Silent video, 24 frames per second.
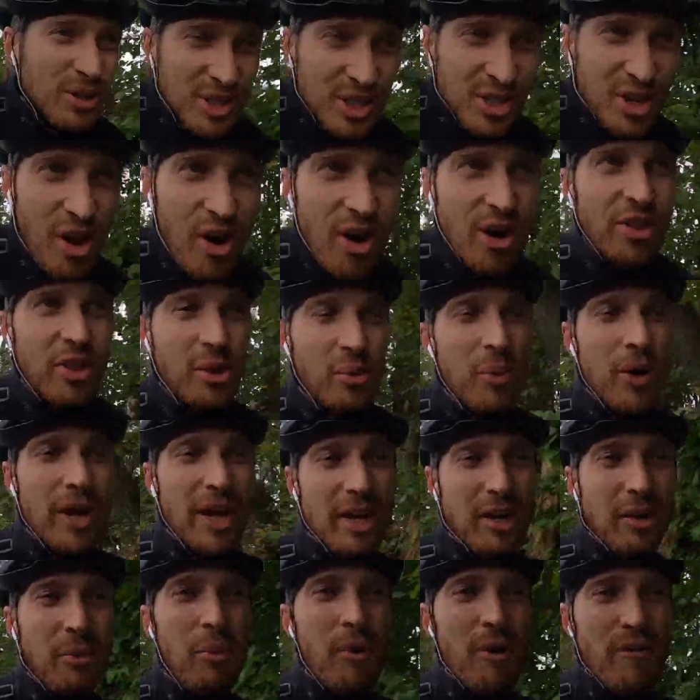I started the
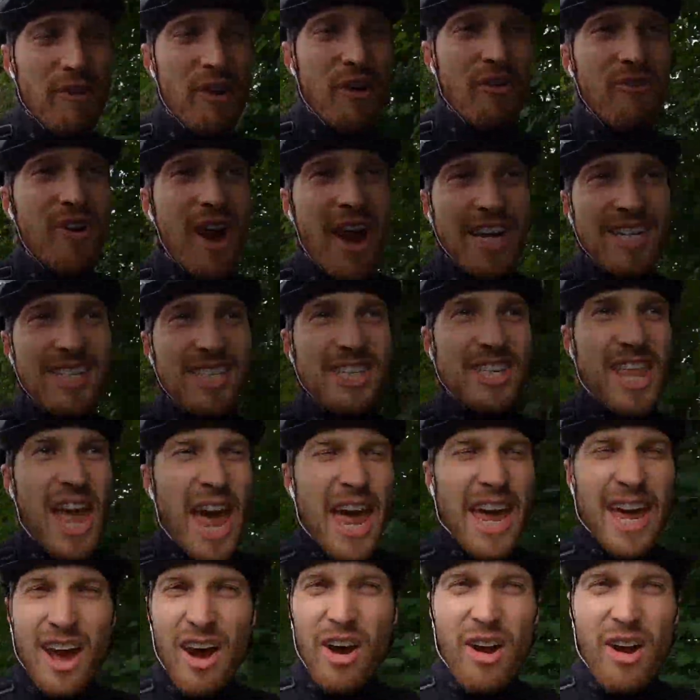week with a rest day.